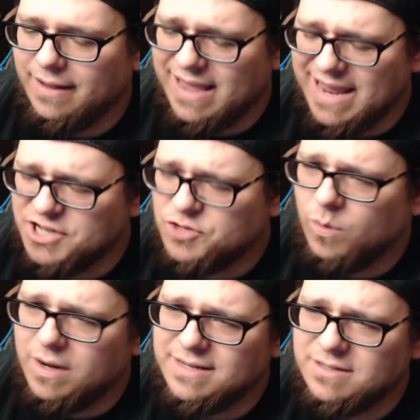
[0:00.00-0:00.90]
Each
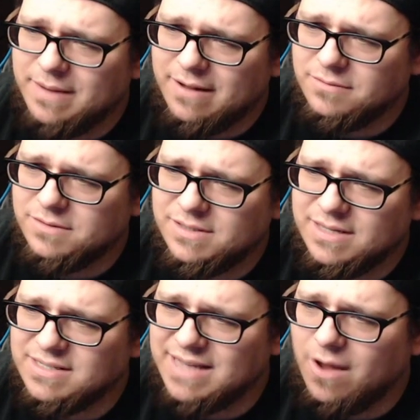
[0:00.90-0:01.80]
one is about
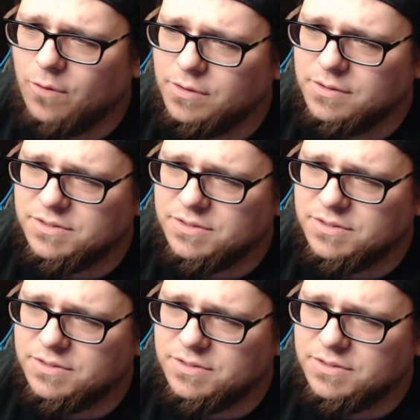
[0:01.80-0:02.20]
6 hours,